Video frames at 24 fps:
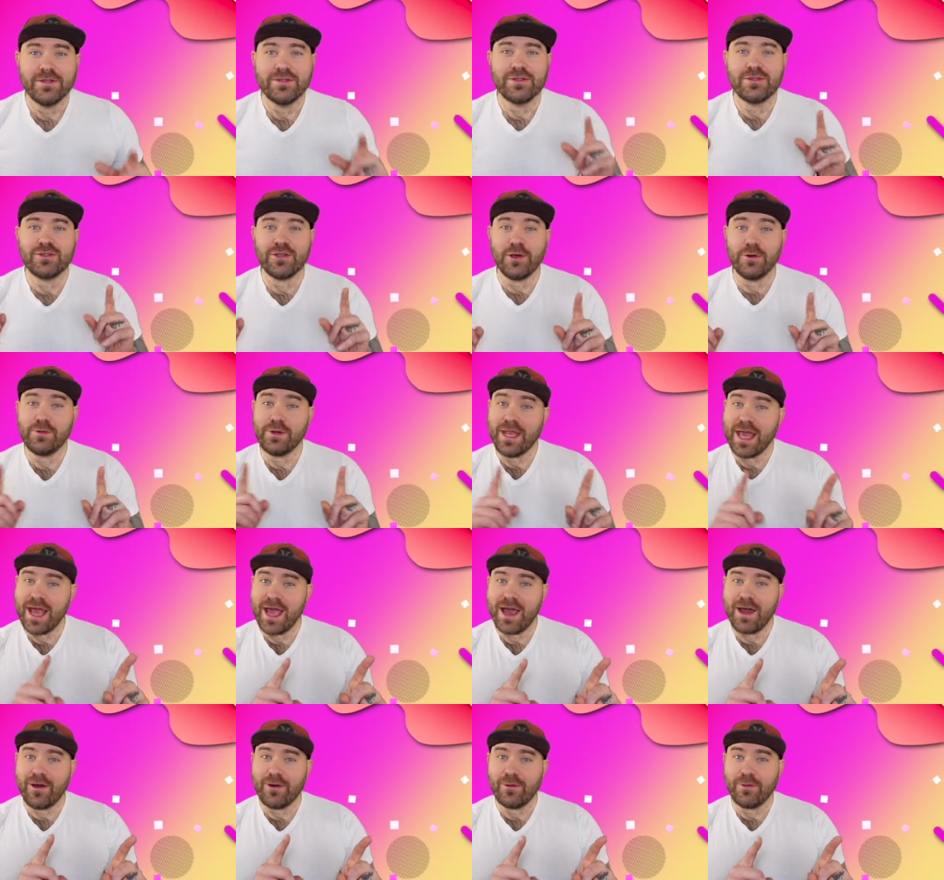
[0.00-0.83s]
So
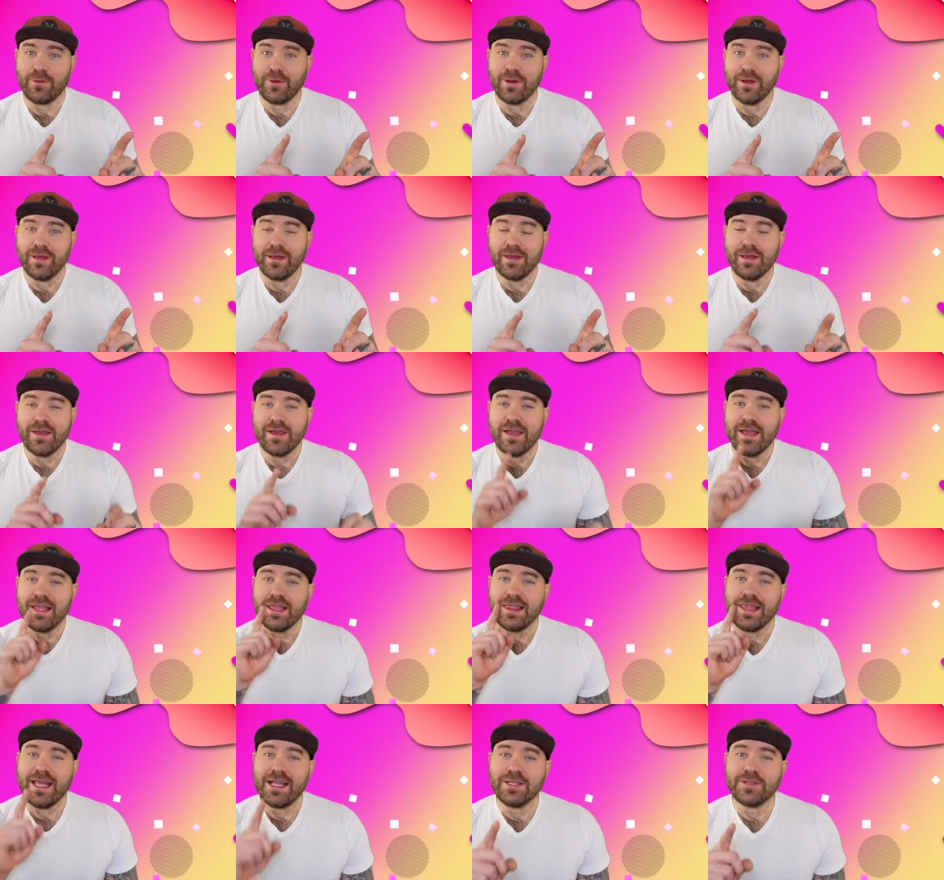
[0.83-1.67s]
now,
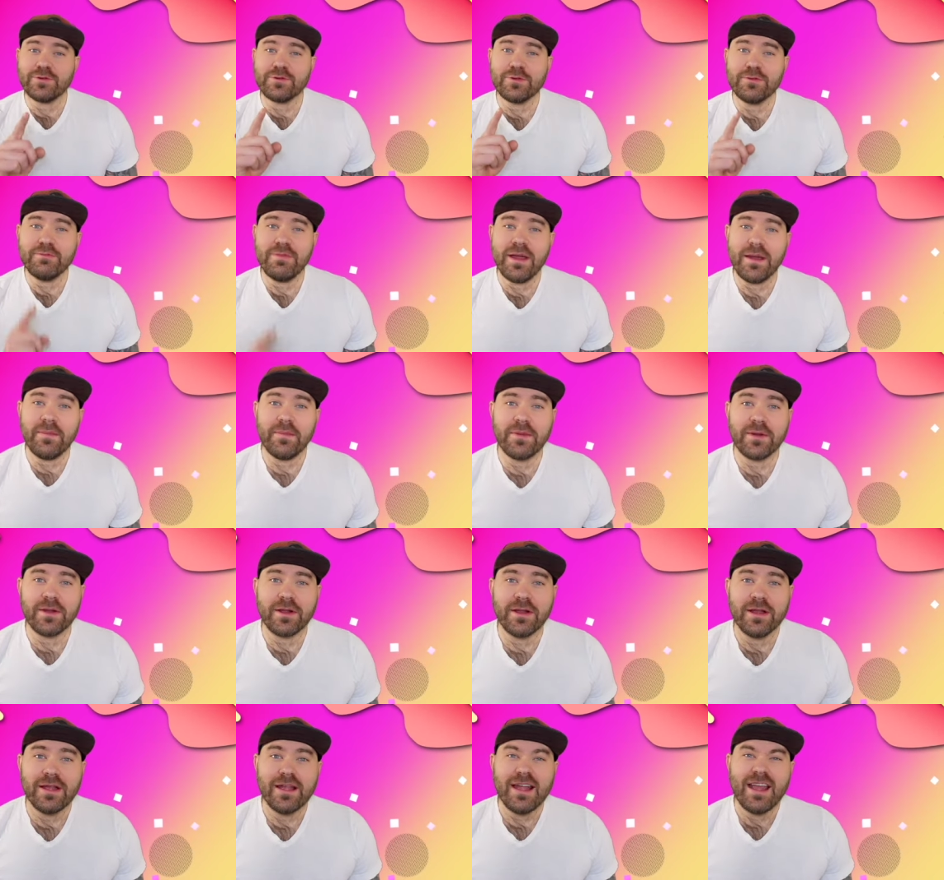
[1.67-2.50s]
let's
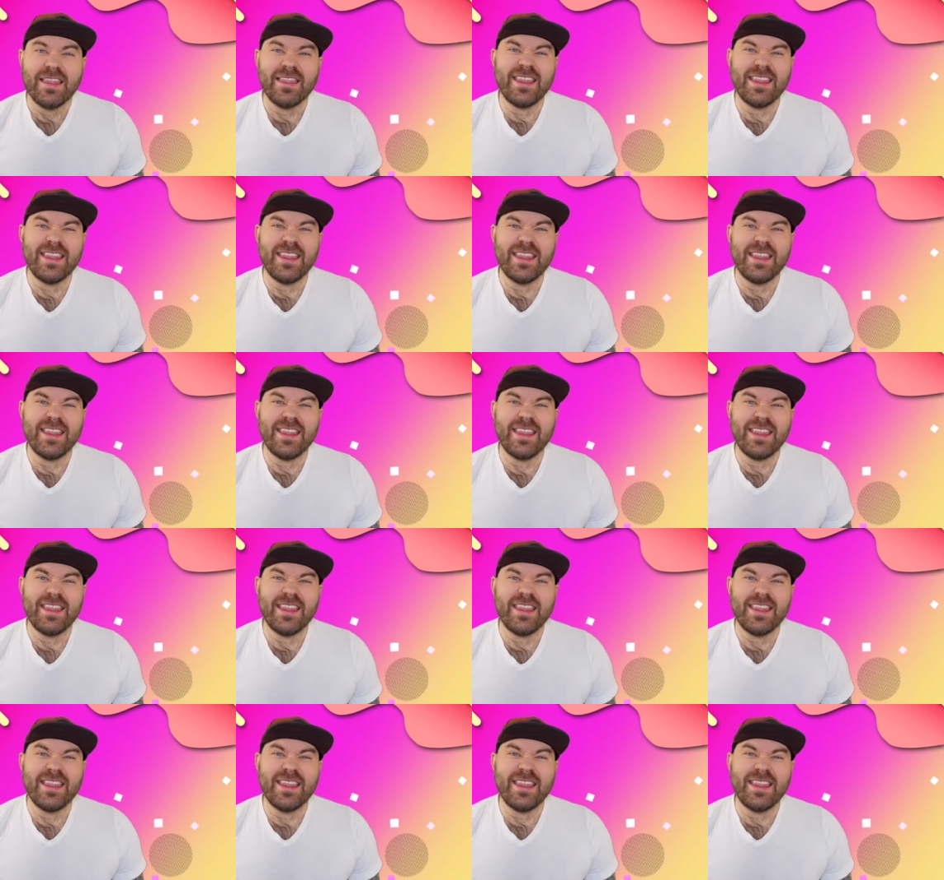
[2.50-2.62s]
remember